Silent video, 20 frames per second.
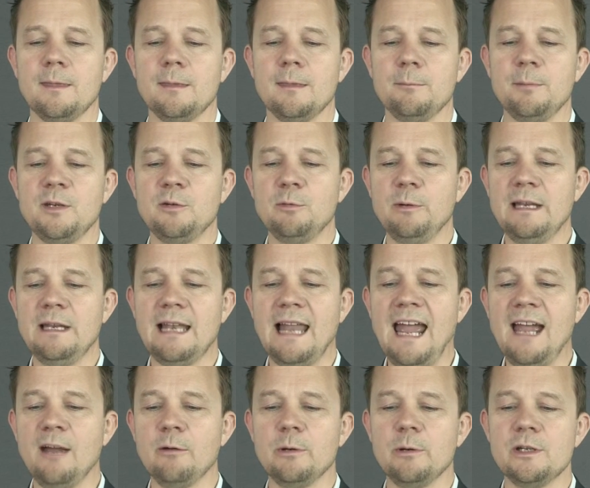Between
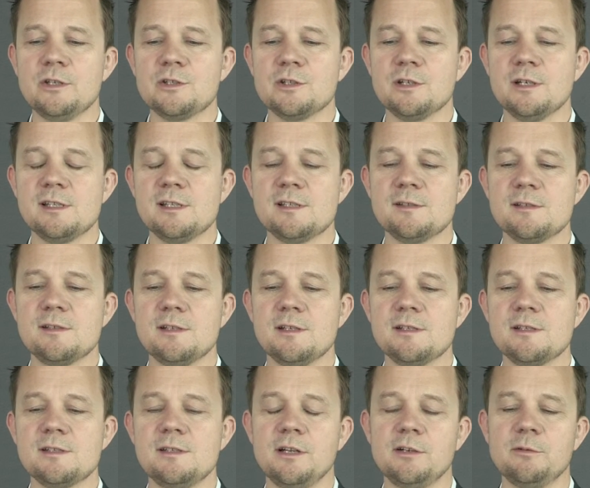language,
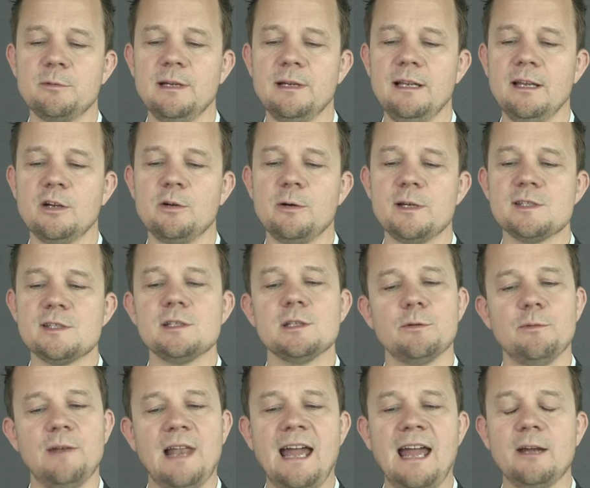it's not really a question
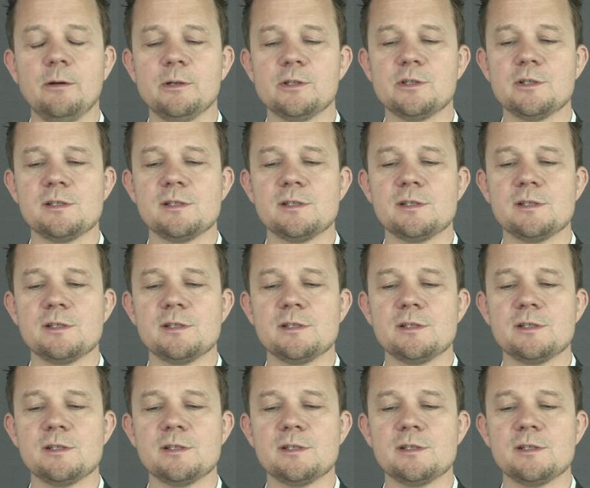of language,